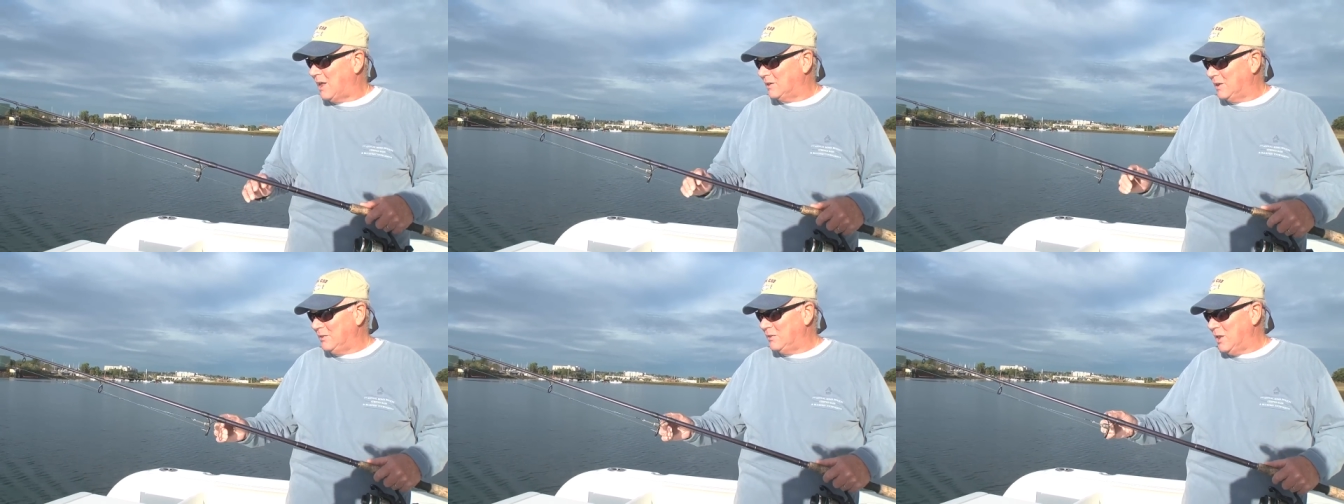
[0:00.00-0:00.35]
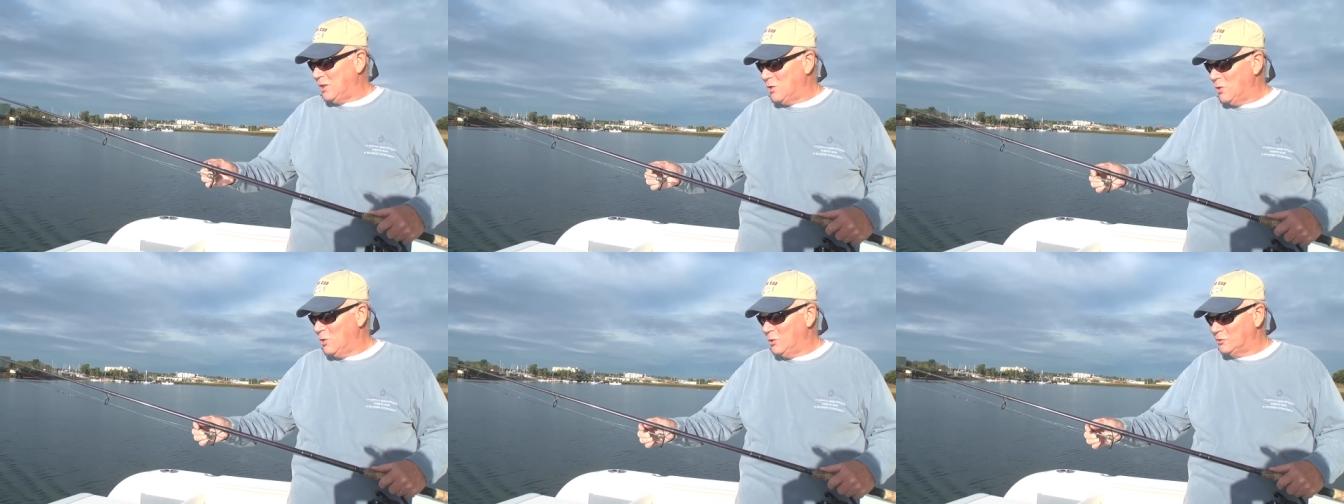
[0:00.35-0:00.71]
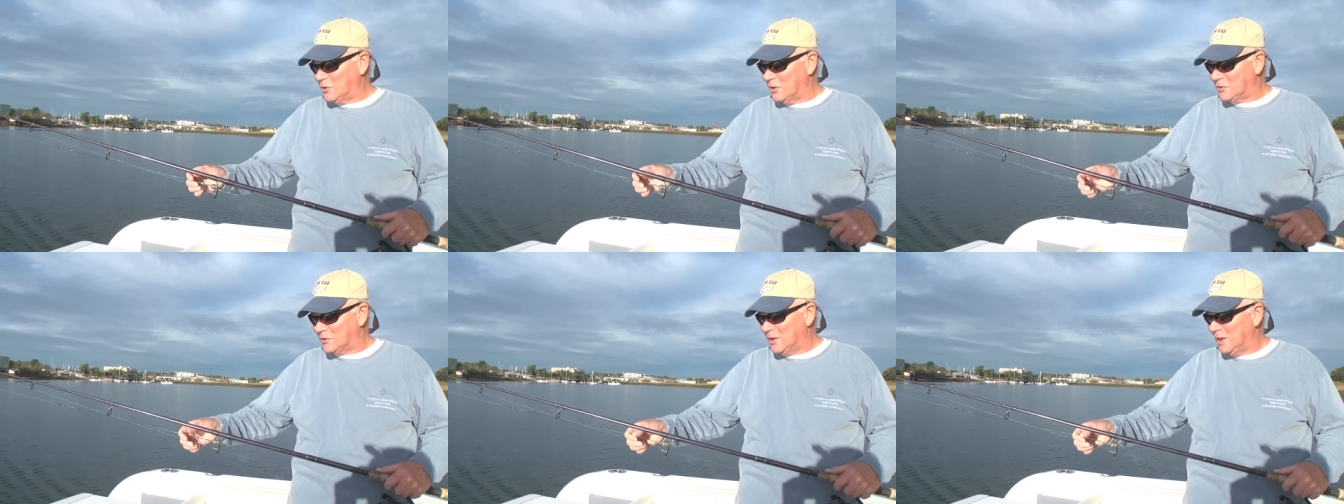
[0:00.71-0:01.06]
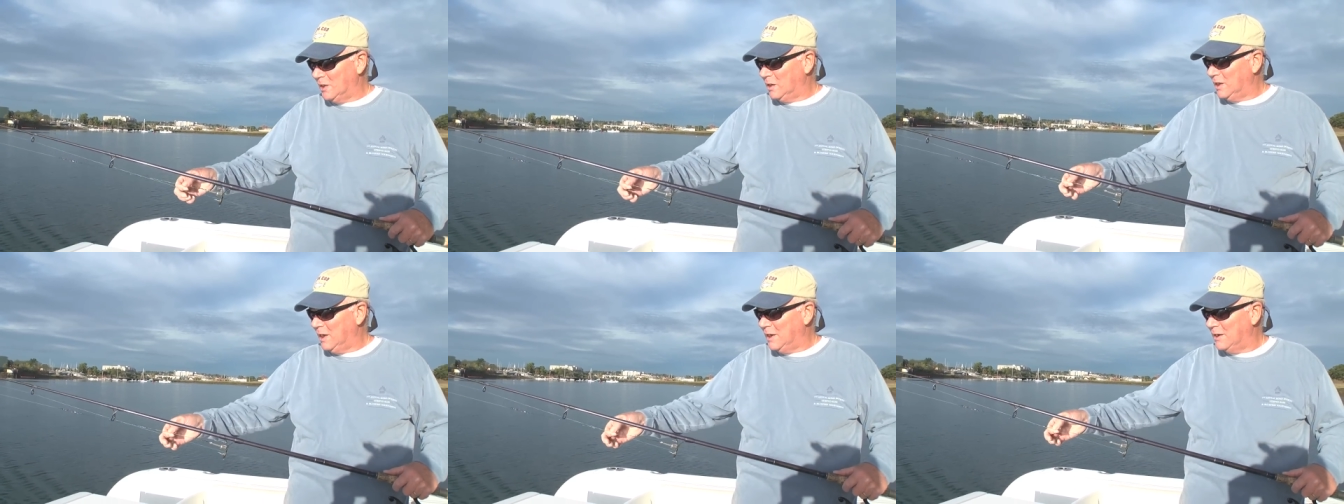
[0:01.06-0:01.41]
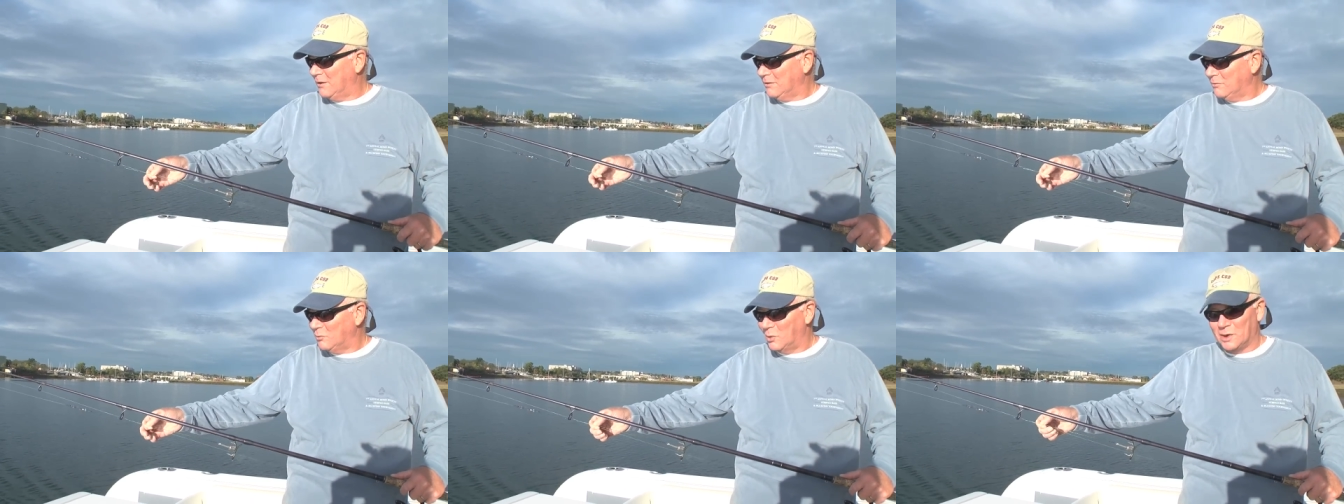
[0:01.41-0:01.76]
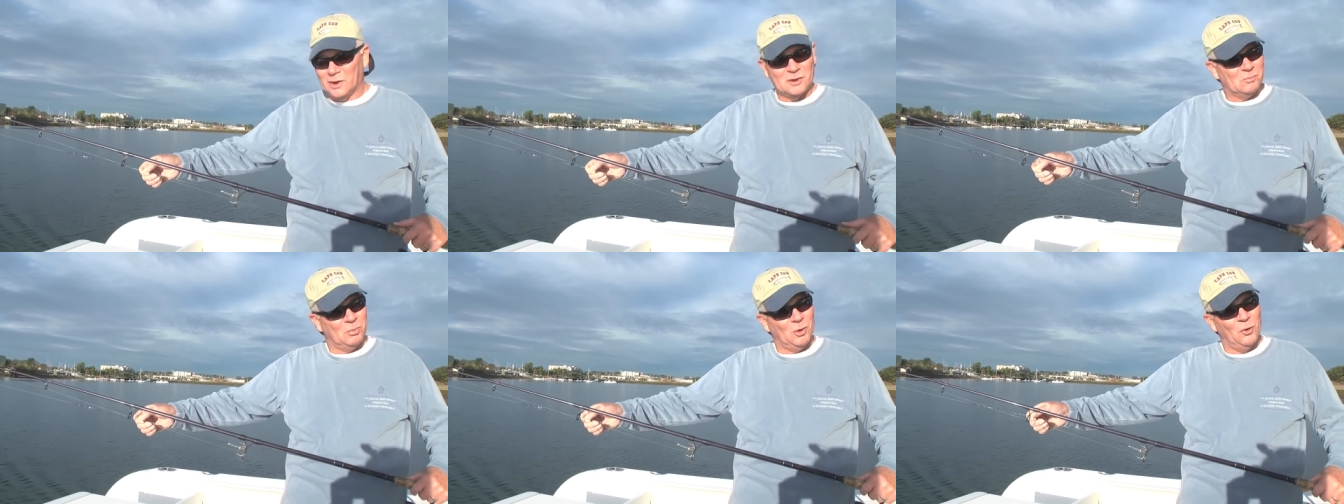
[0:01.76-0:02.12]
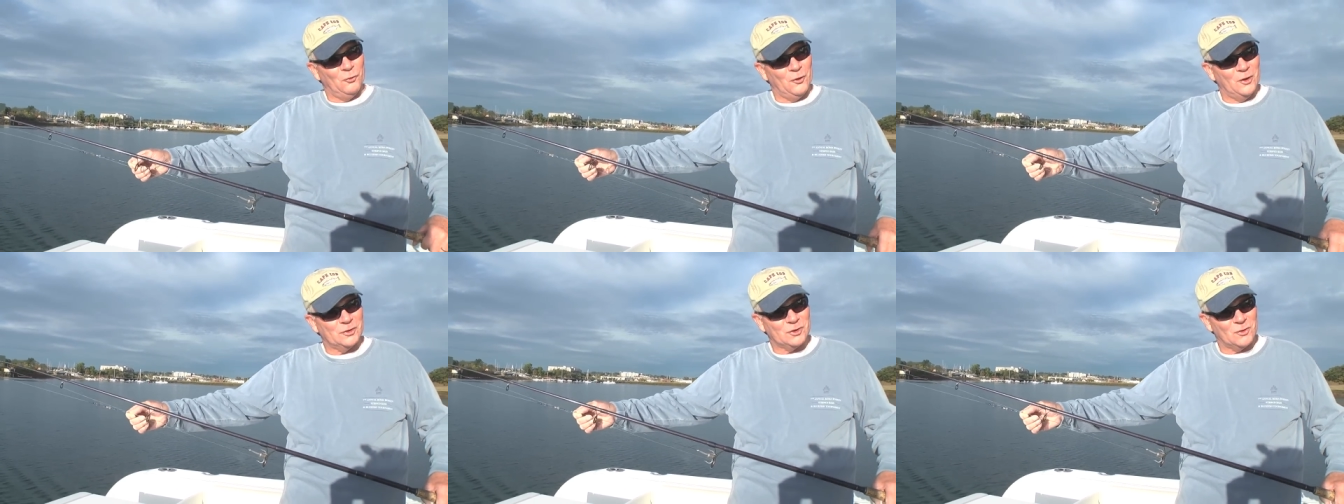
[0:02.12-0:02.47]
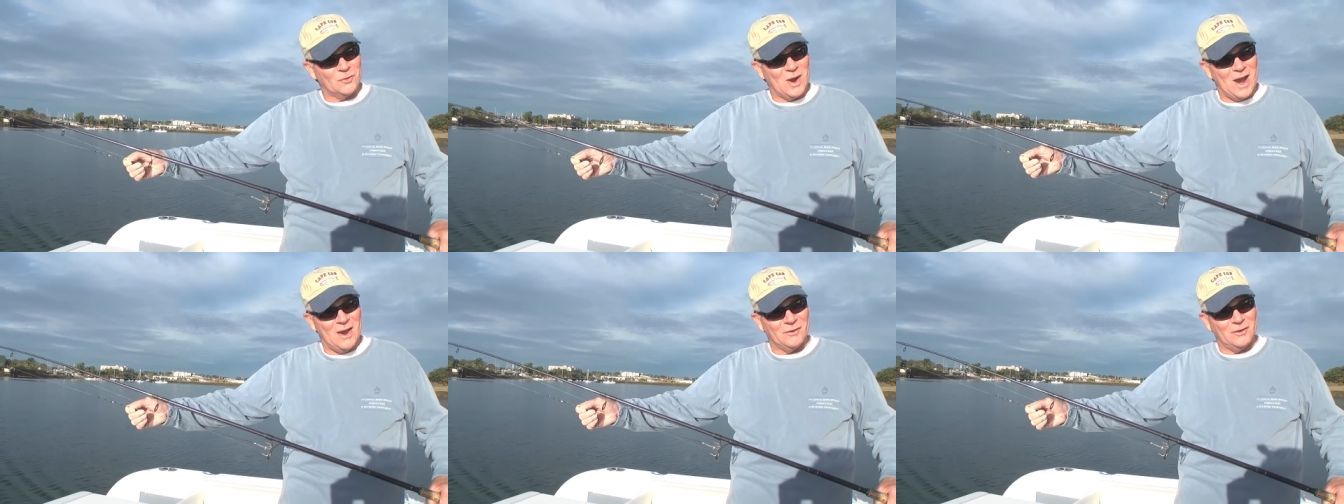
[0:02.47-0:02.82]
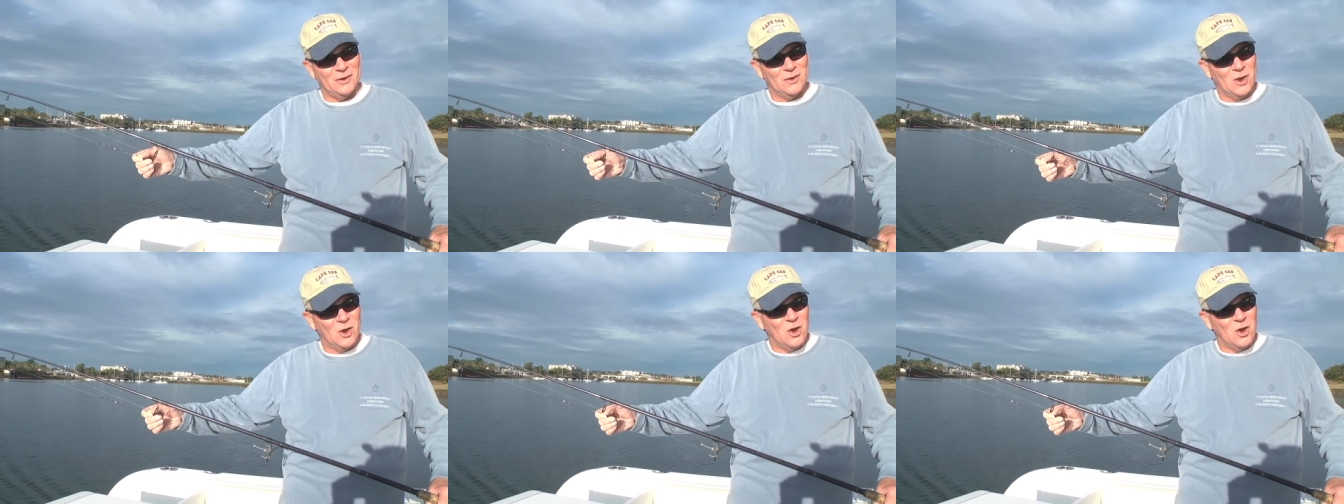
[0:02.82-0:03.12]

I'll either use a steel leader when there's bluefish around,